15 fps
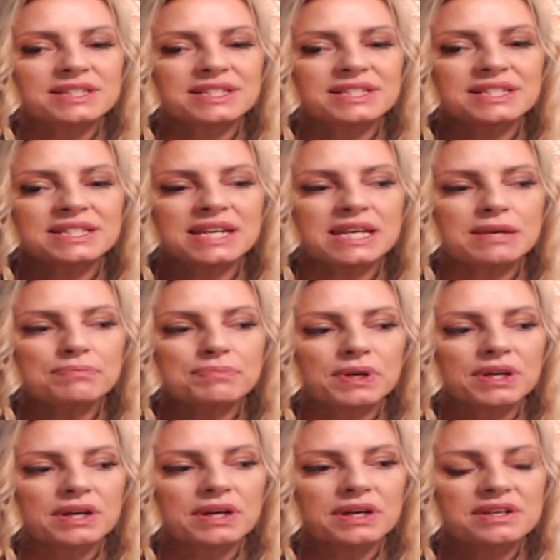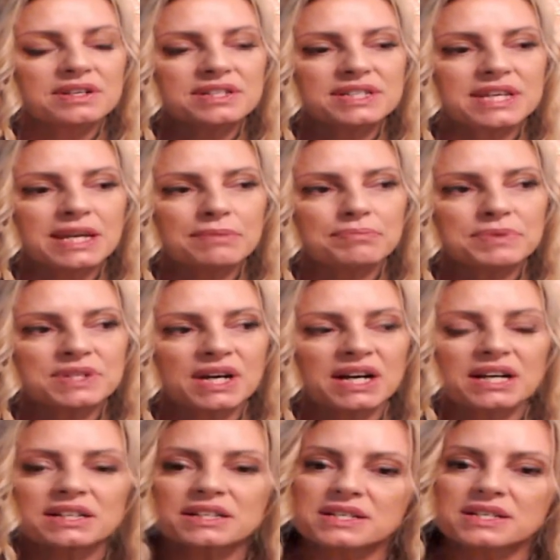deep
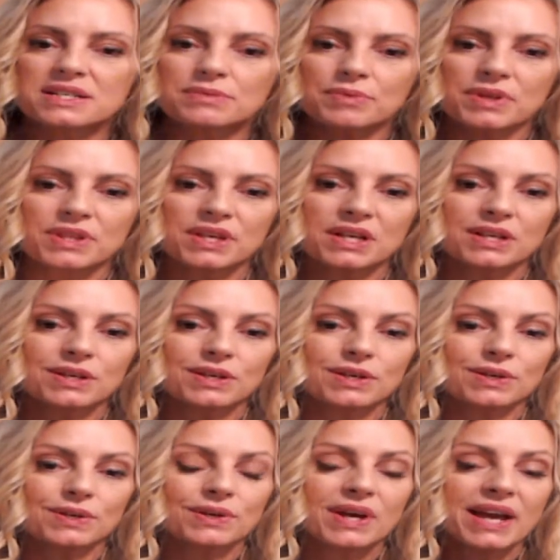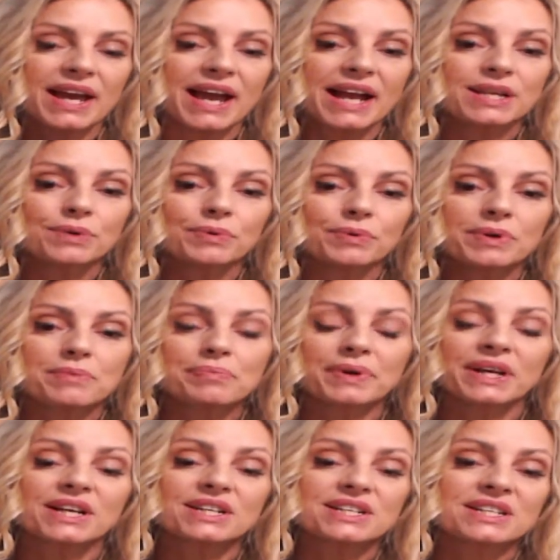darkness within you, and you want to
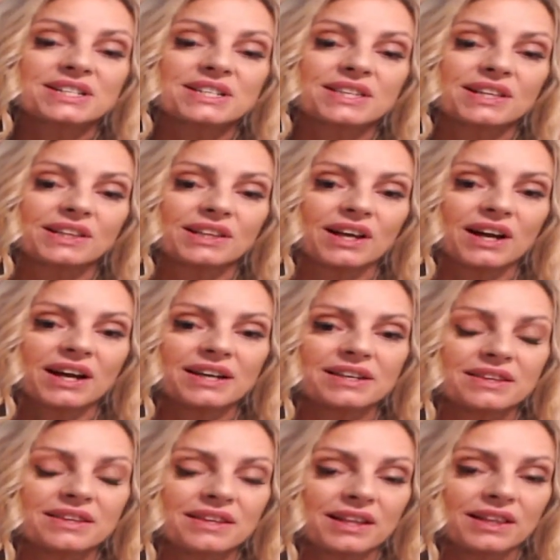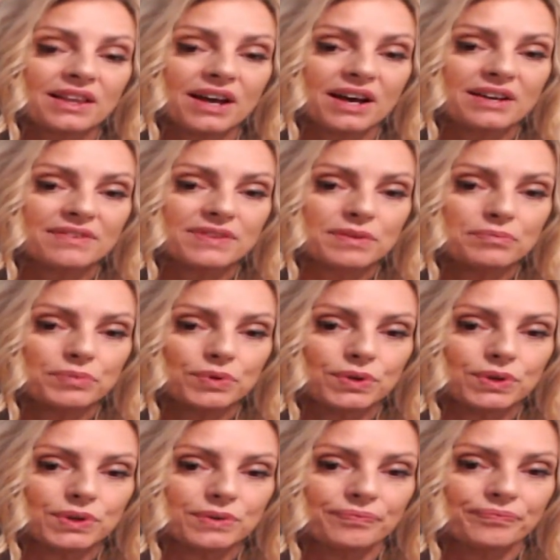bring it into the light of the
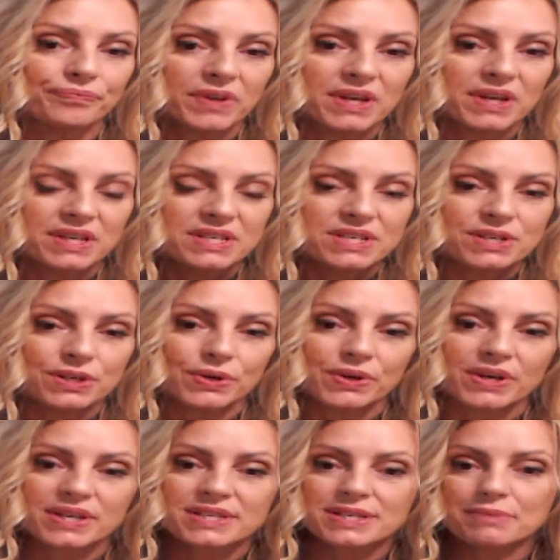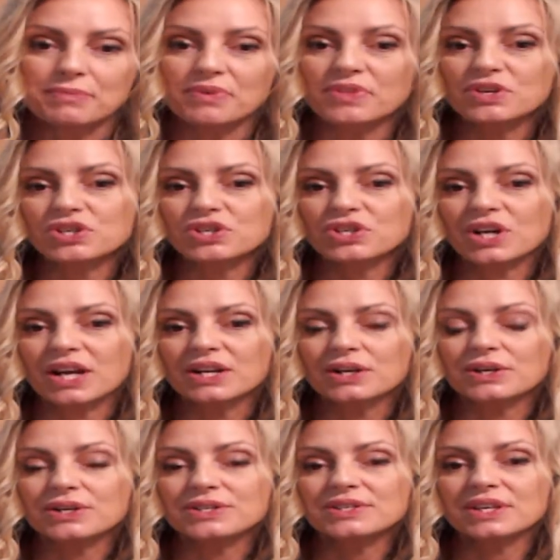moon. So some of the
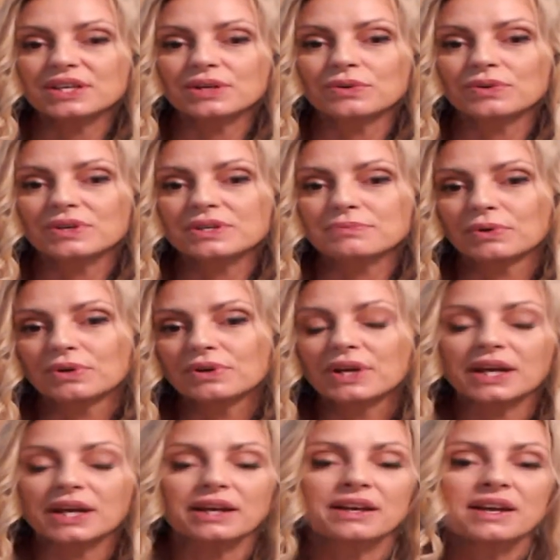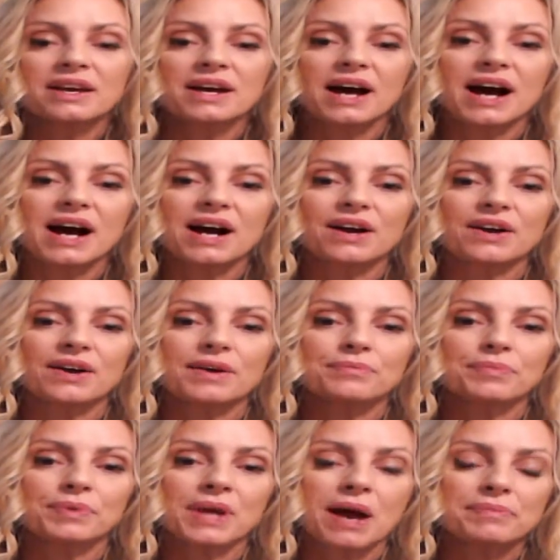shadows that you're exploring are
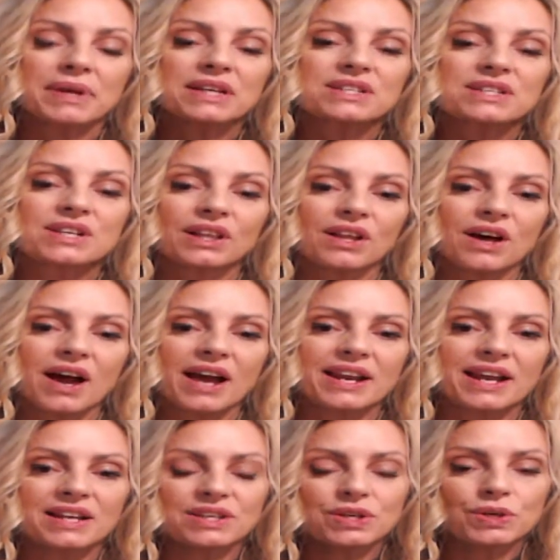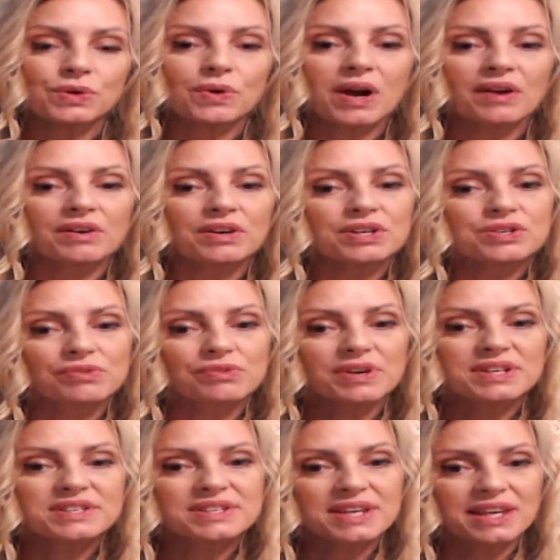coming to light, and you are
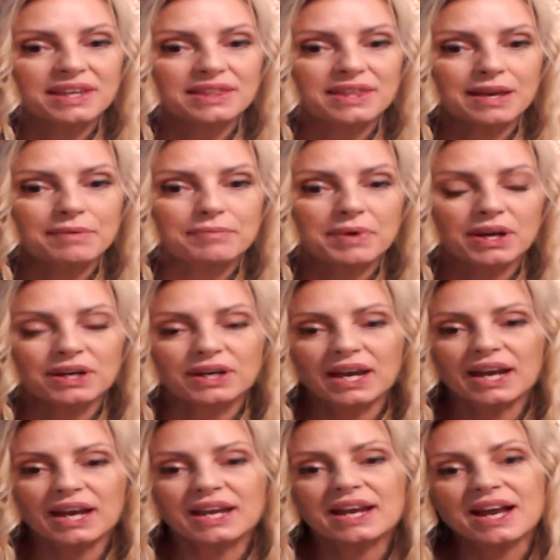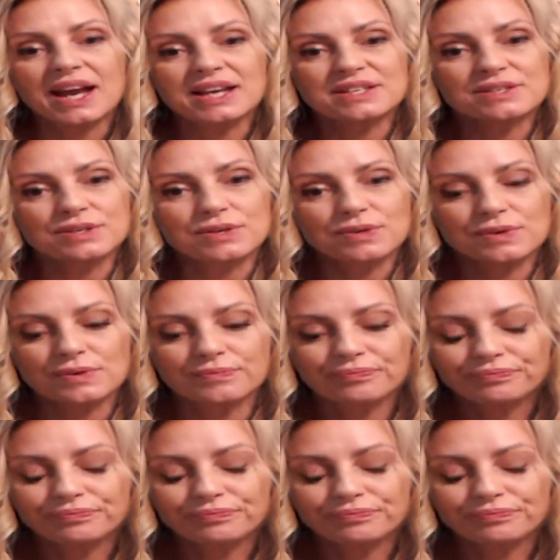addressing them, okay, as you